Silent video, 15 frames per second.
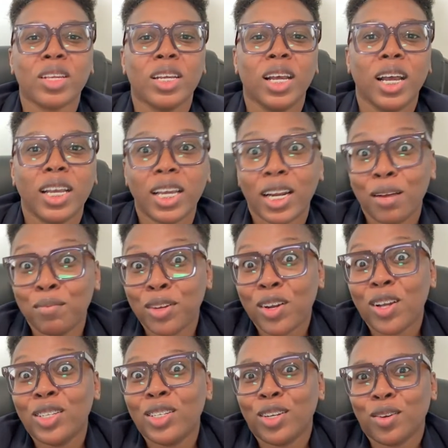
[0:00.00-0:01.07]
Again, I'm the
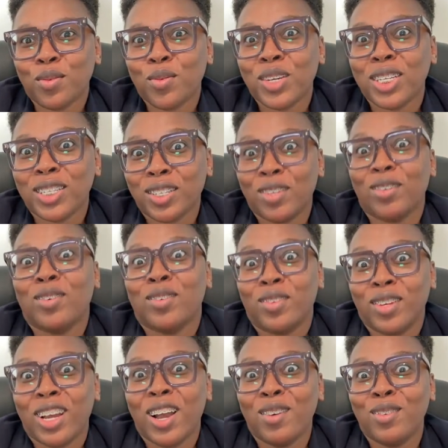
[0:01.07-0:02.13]
consular queen, so
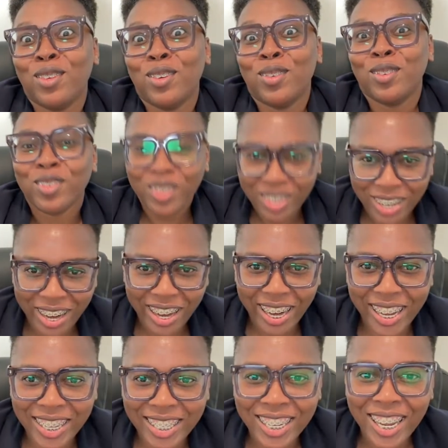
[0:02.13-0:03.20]
I would know. All
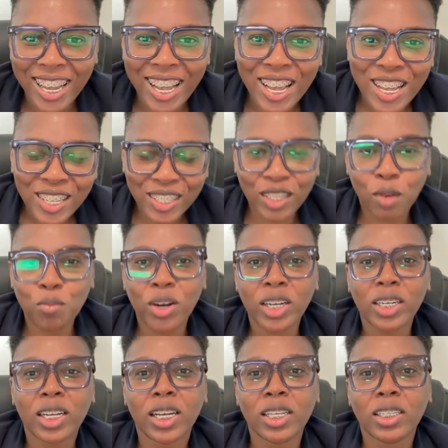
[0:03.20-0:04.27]
right. Someone
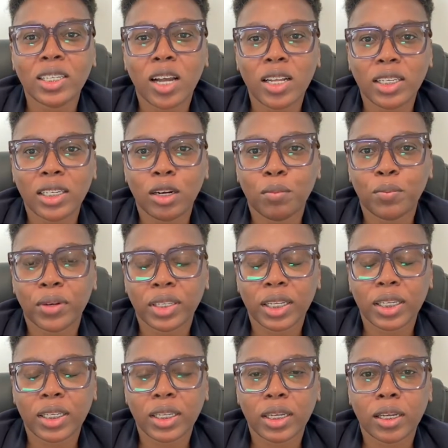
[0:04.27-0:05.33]
does consular
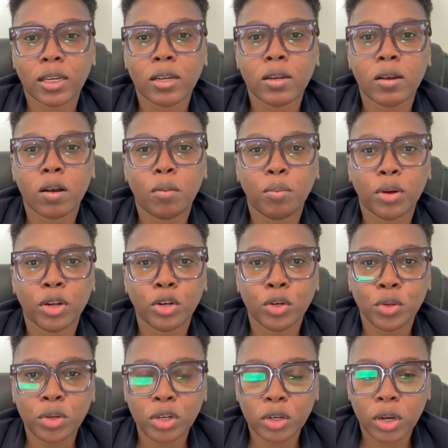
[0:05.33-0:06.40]
processing. Upon
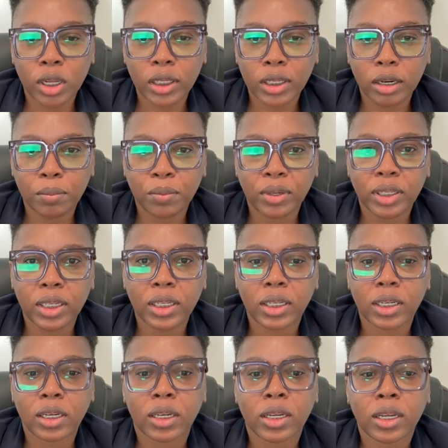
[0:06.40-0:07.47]
doing consular
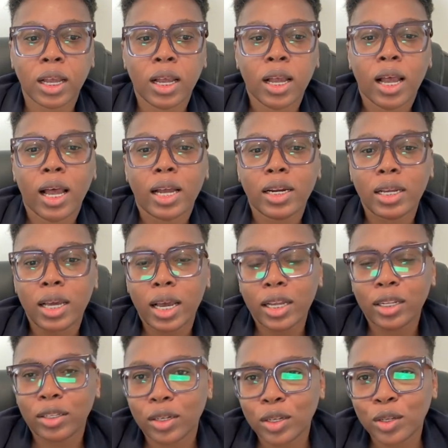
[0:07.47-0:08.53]
processing and they
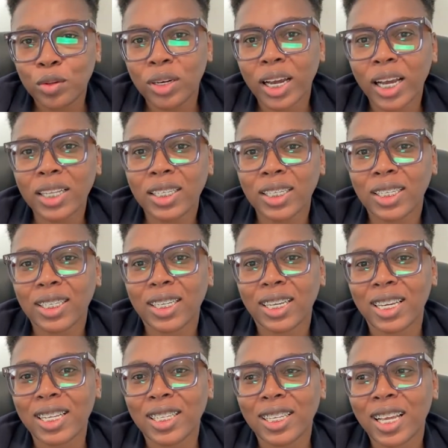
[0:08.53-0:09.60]
enter the United
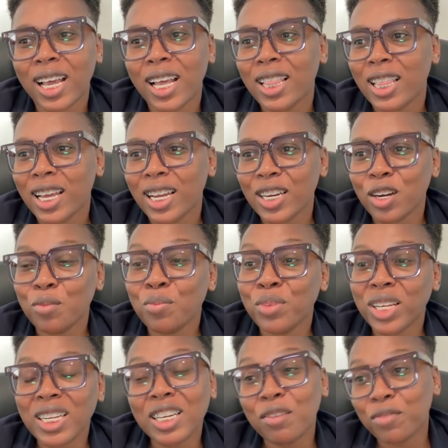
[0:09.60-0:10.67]
States, then they're
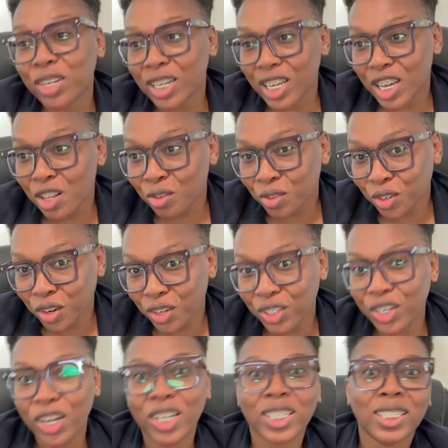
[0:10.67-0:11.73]
being given
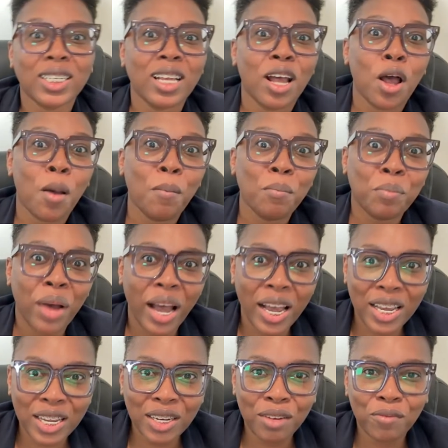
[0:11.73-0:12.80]
instructions by
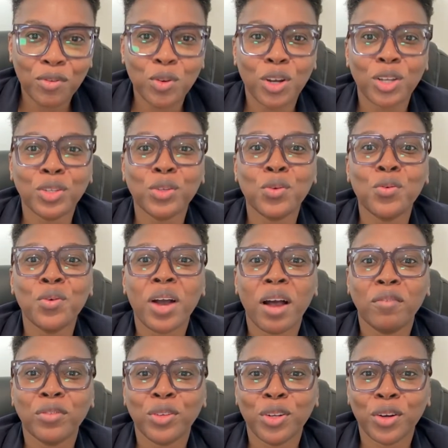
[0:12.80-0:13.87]
individuals who
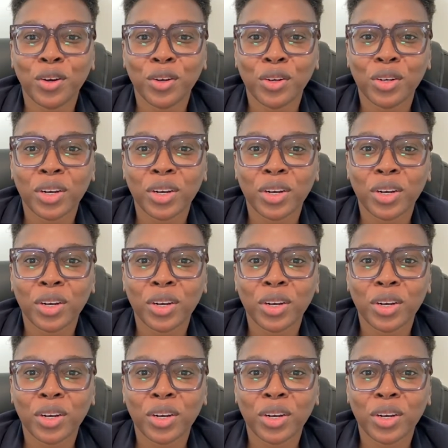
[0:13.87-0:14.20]
have done